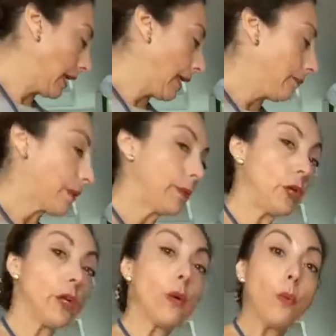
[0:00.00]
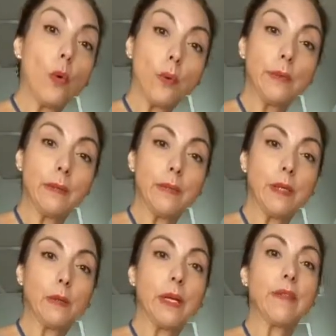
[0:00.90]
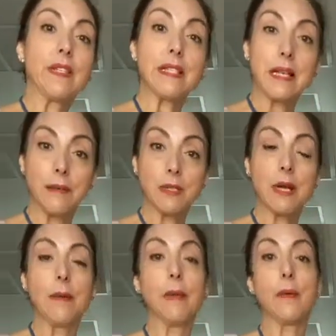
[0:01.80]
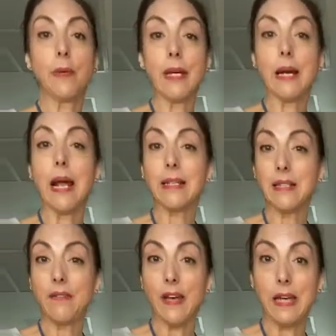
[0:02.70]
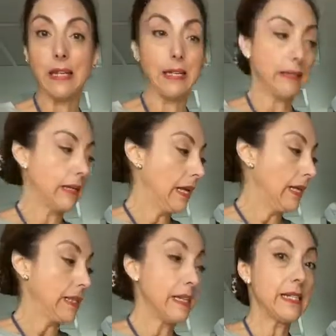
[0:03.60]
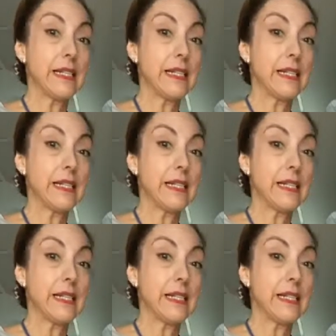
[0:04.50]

but we're gonna warm the milk at the same time that we are activating the yeast,